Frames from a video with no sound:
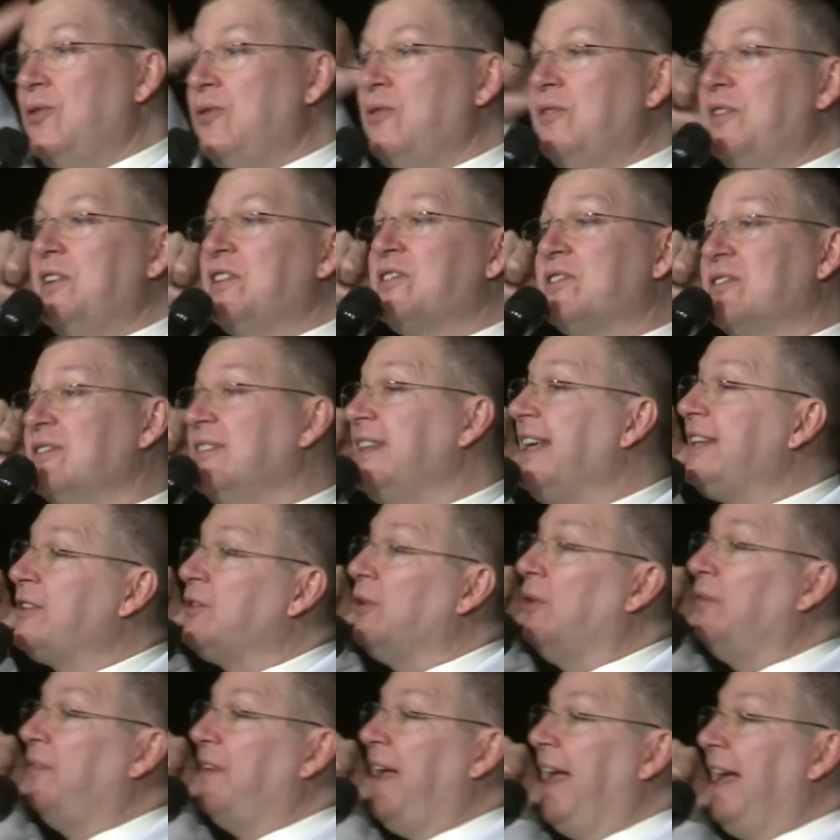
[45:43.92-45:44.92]
this
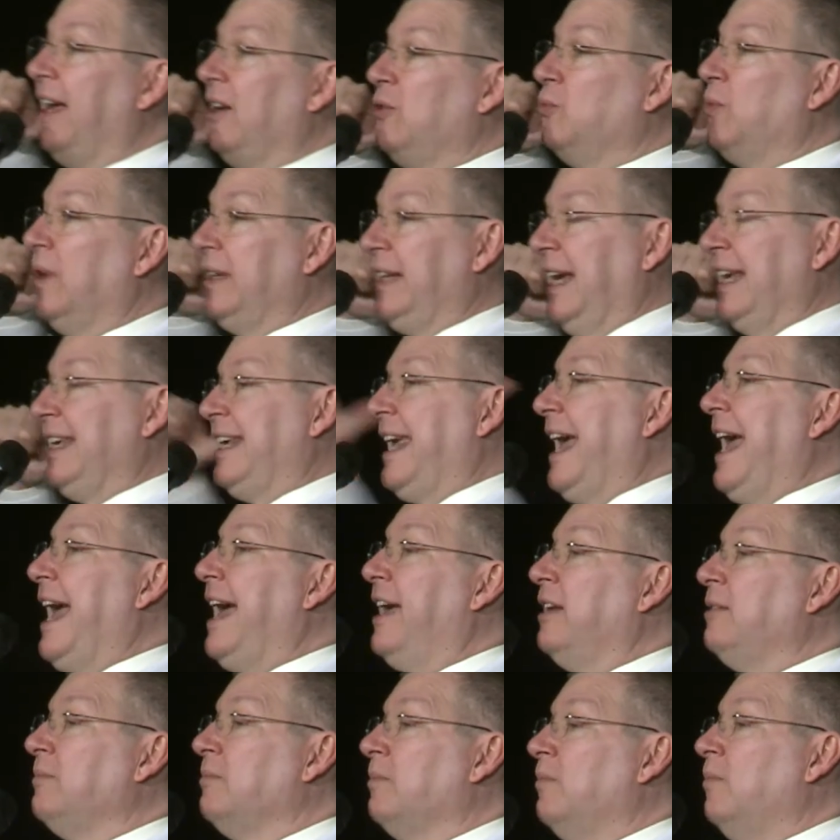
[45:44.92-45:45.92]
little van what I
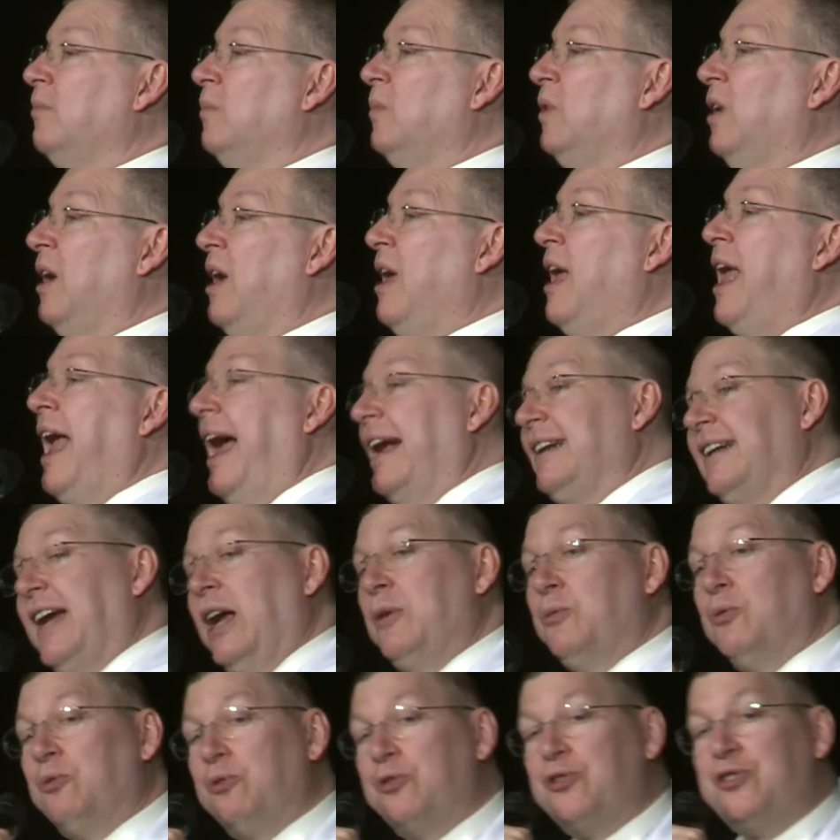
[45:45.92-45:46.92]
can, and
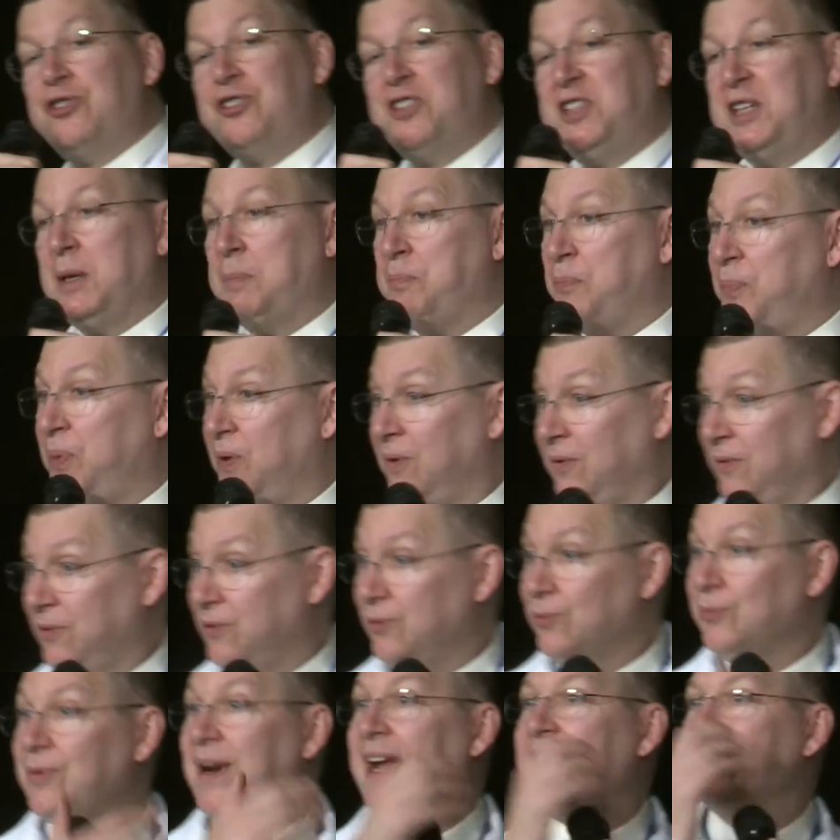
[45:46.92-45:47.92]
I will ship
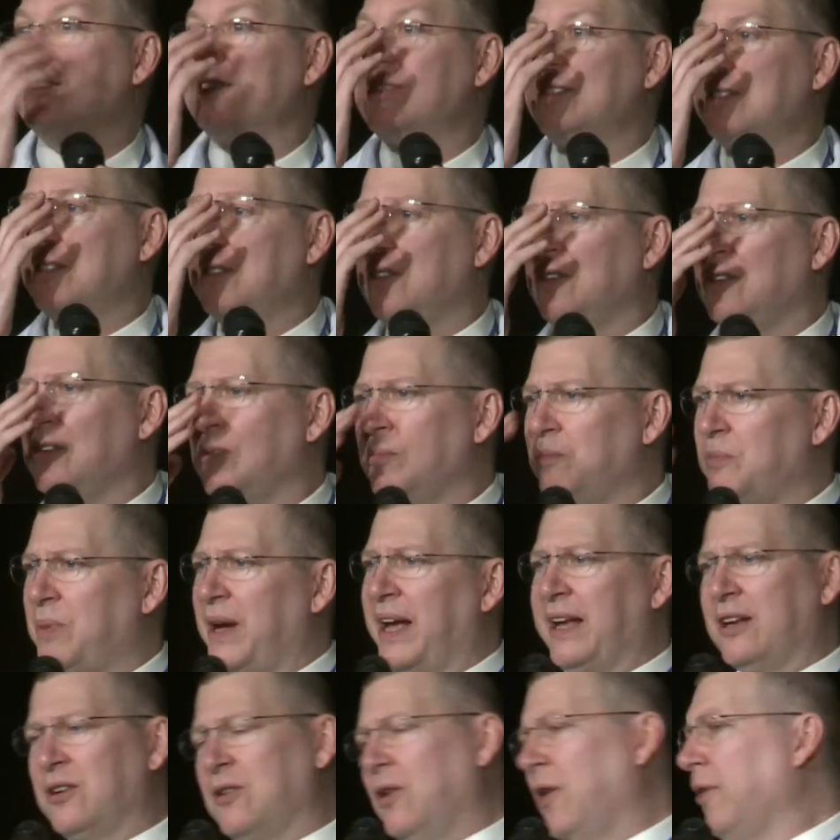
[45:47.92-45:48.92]
the rest
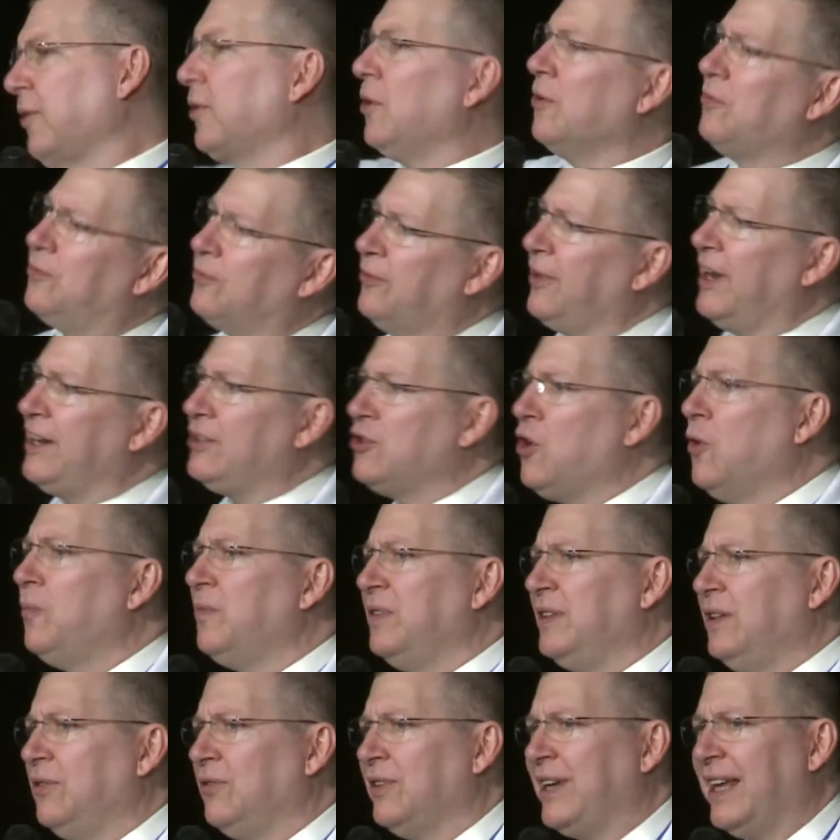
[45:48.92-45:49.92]
by cargo freight.
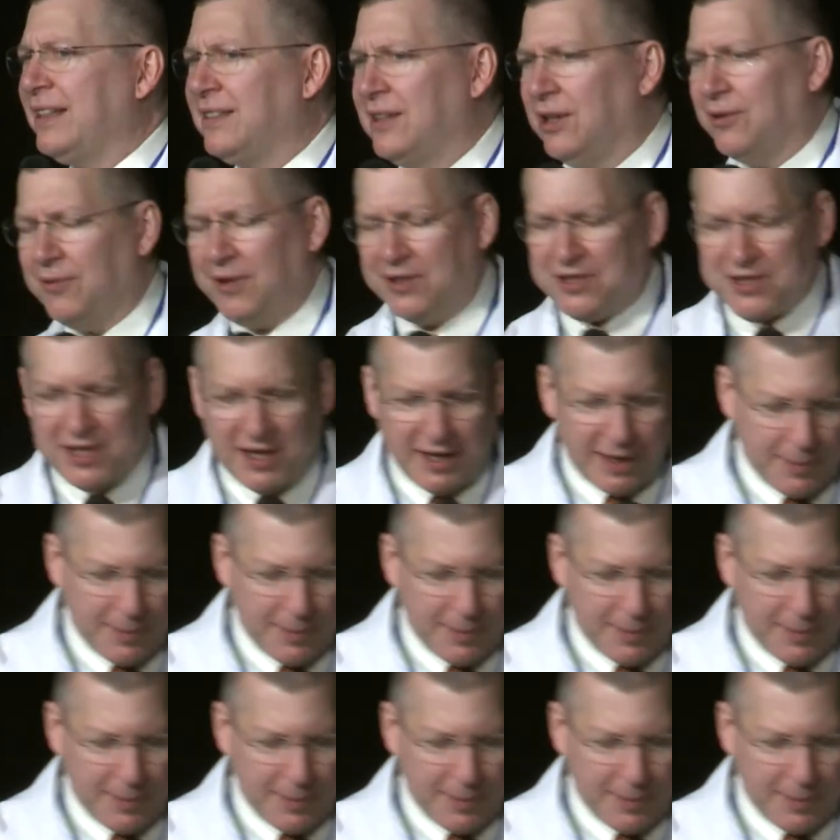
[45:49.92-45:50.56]
Hopefully we'll get there on time.